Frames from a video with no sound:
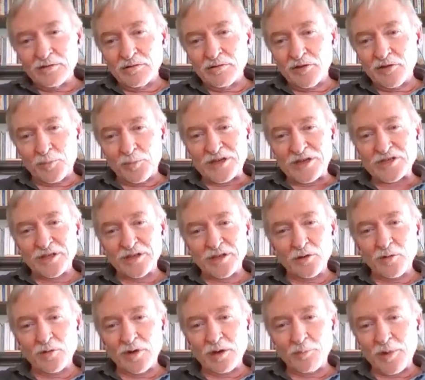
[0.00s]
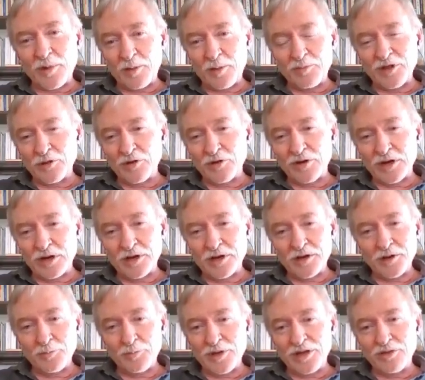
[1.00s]
especially around popular
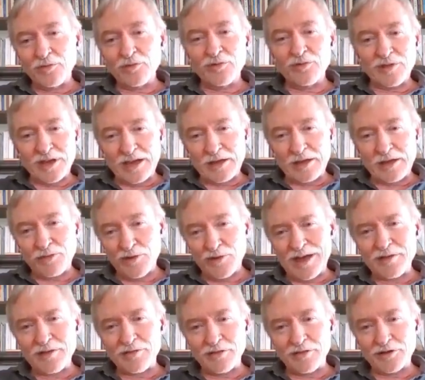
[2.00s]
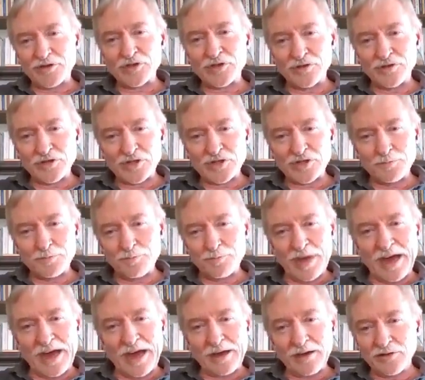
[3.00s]
economy through the through Catholic
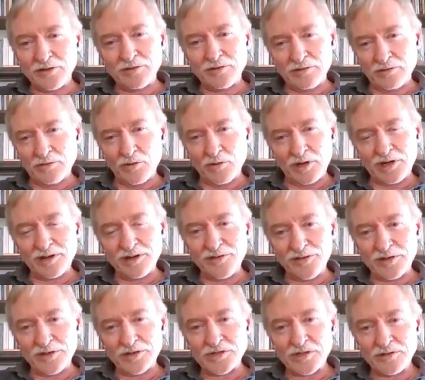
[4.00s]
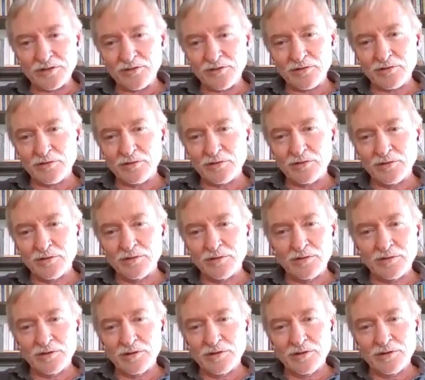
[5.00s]
Church-backed organizations.
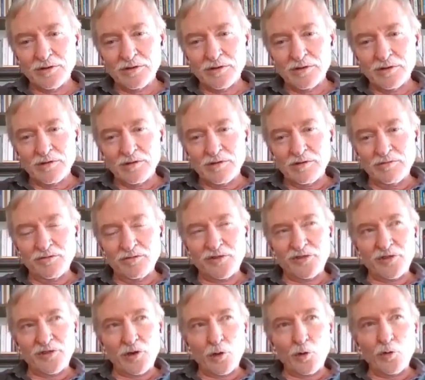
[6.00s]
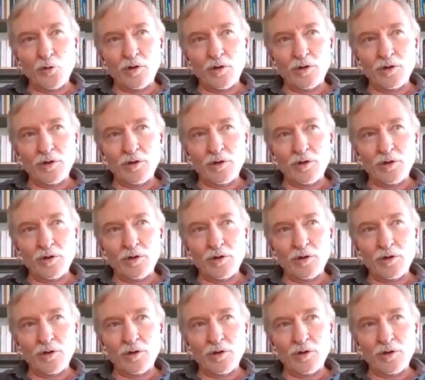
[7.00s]
Mm. So.